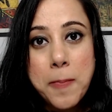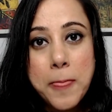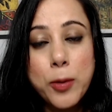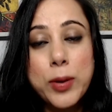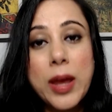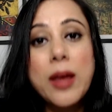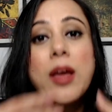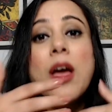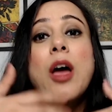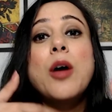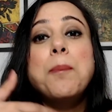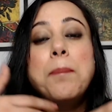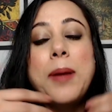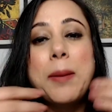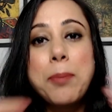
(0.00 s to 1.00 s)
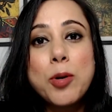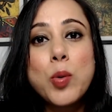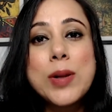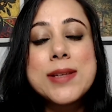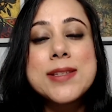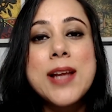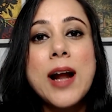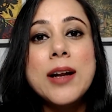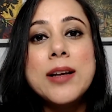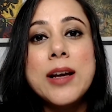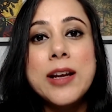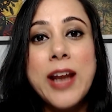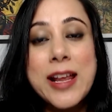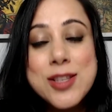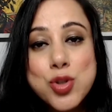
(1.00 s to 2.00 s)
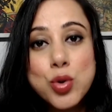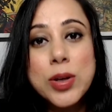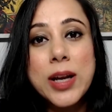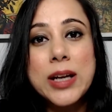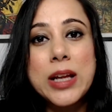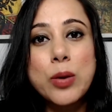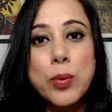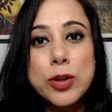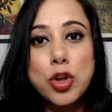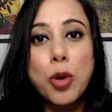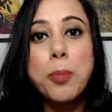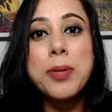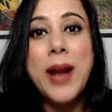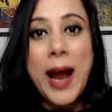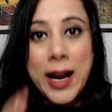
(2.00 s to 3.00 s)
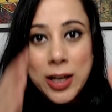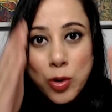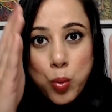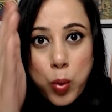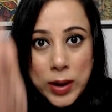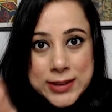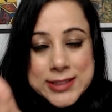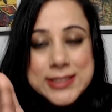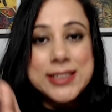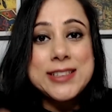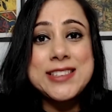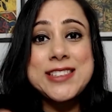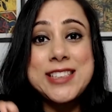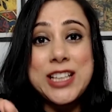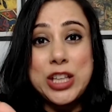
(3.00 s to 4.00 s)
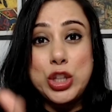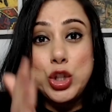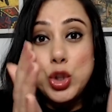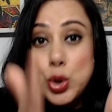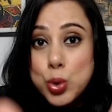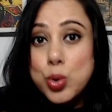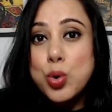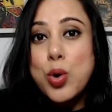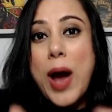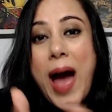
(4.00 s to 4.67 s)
Okay, People will start resonating with your brand once they see you